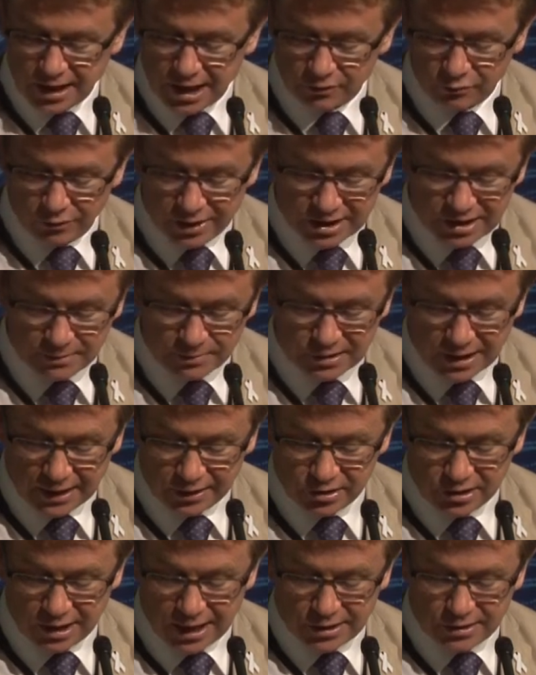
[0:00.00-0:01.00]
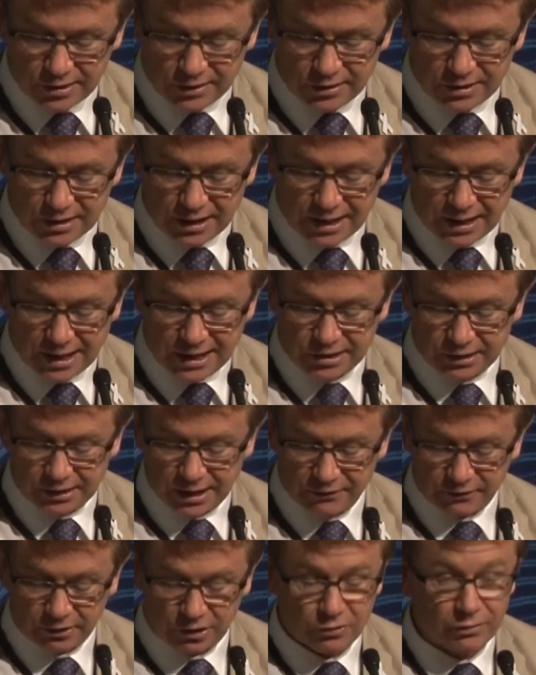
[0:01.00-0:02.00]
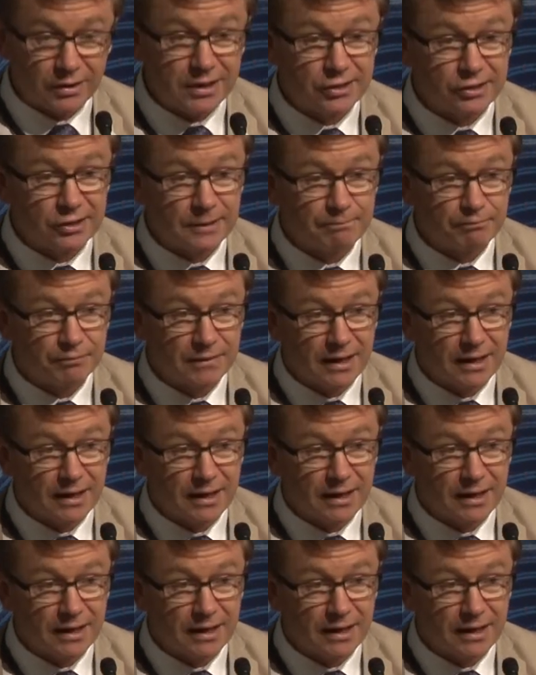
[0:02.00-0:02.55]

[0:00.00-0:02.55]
and resubstantiations have increased.